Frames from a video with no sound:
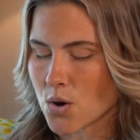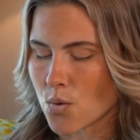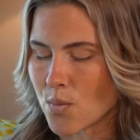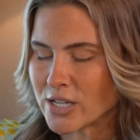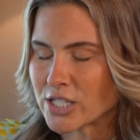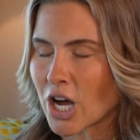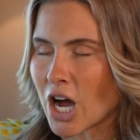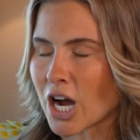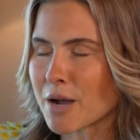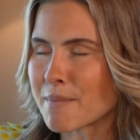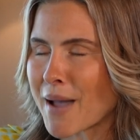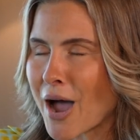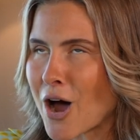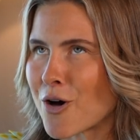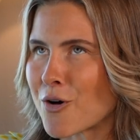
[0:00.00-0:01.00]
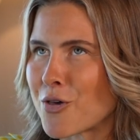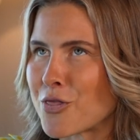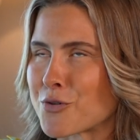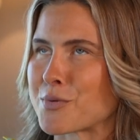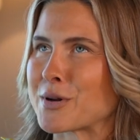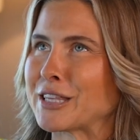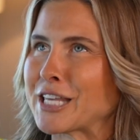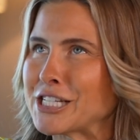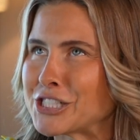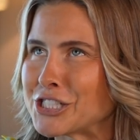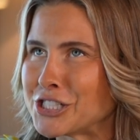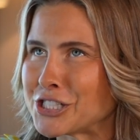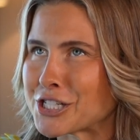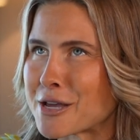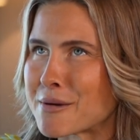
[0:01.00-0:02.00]
we talk about the
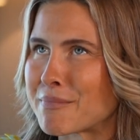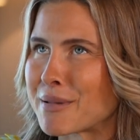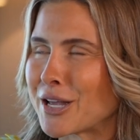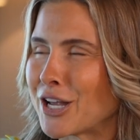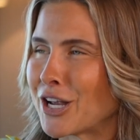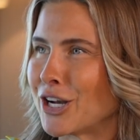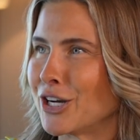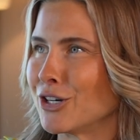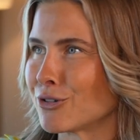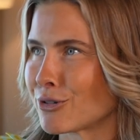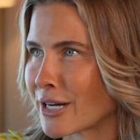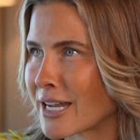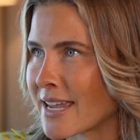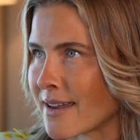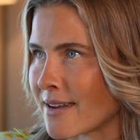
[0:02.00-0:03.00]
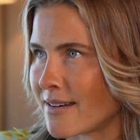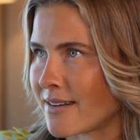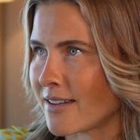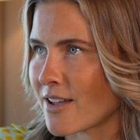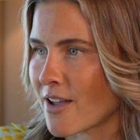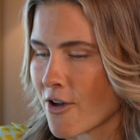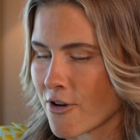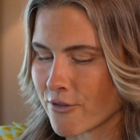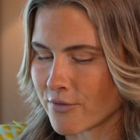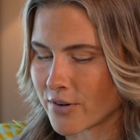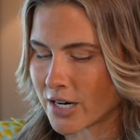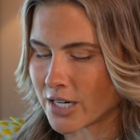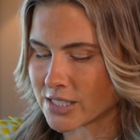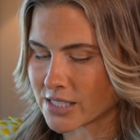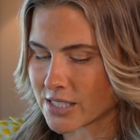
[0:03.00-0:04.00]
relationship greed
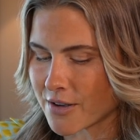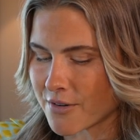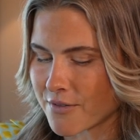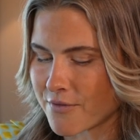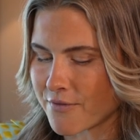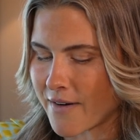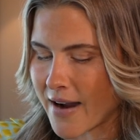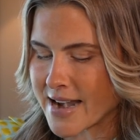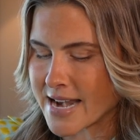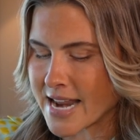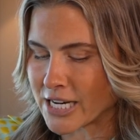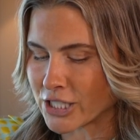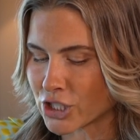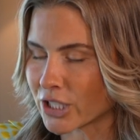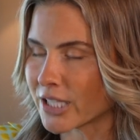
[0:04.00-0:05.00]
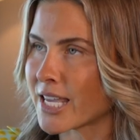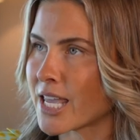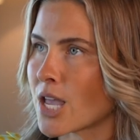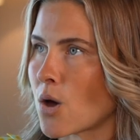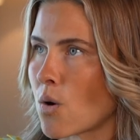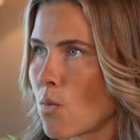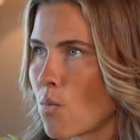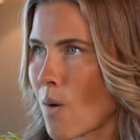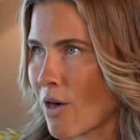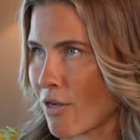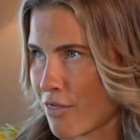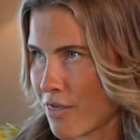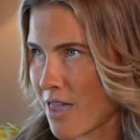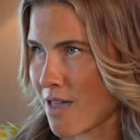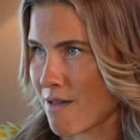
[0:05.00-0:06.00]
versus financially
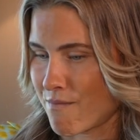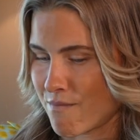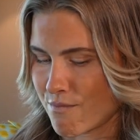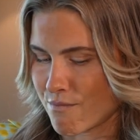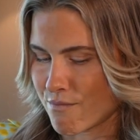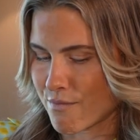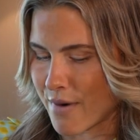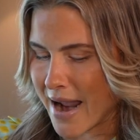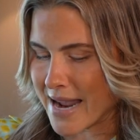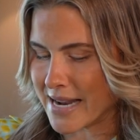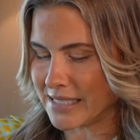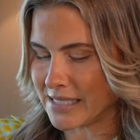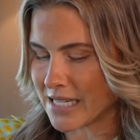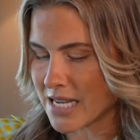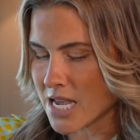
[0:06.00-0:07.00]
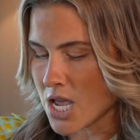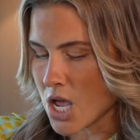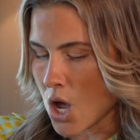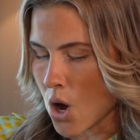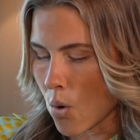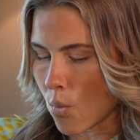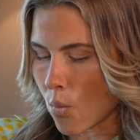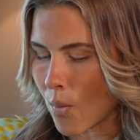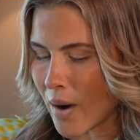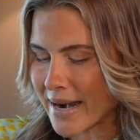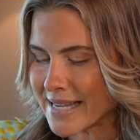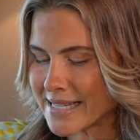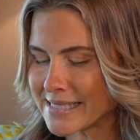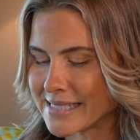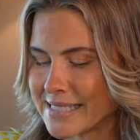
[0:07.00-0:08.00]
wealthy, right? Mm-hmm.
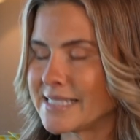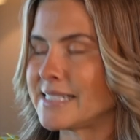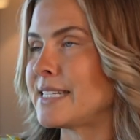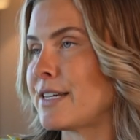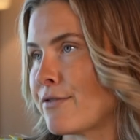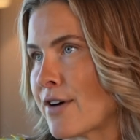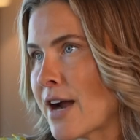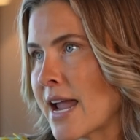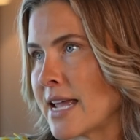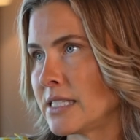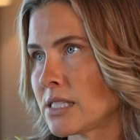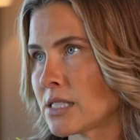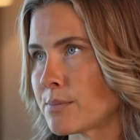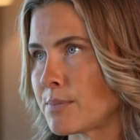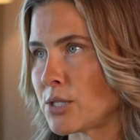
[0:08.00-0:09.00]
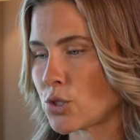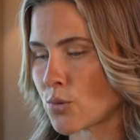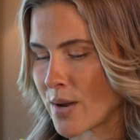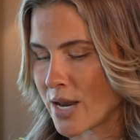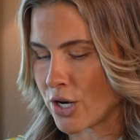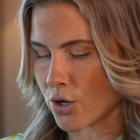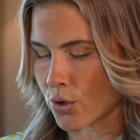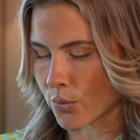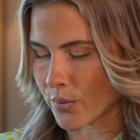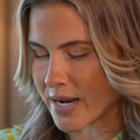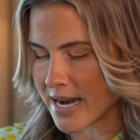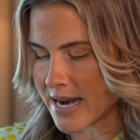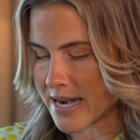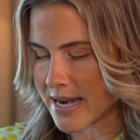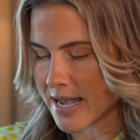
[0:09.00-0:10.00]
What is the difference between
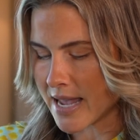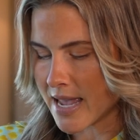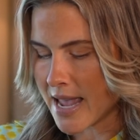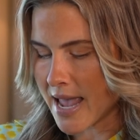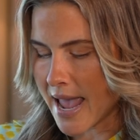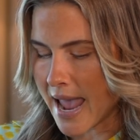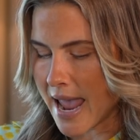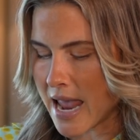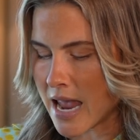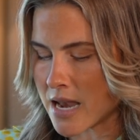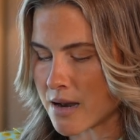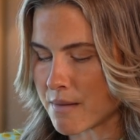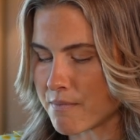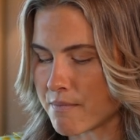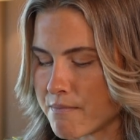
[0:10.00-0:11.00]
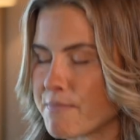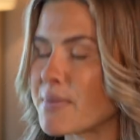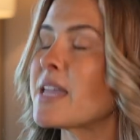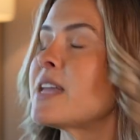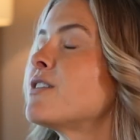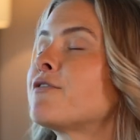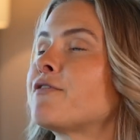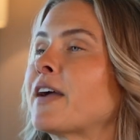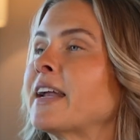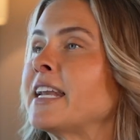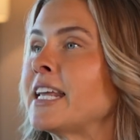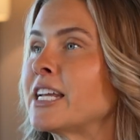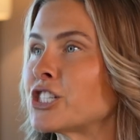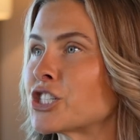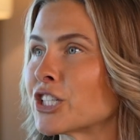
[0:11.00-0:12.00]
greed and being
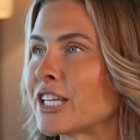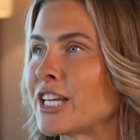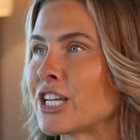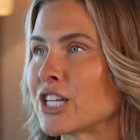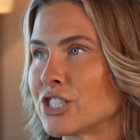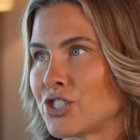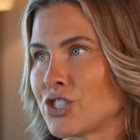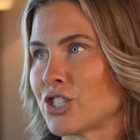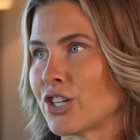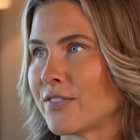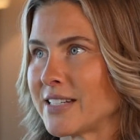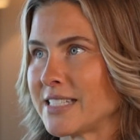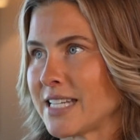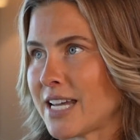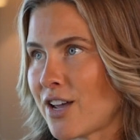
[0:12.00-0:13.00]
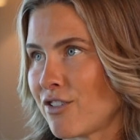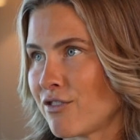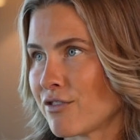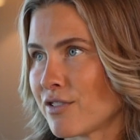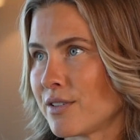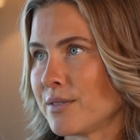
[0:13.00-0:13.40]
financially conservative?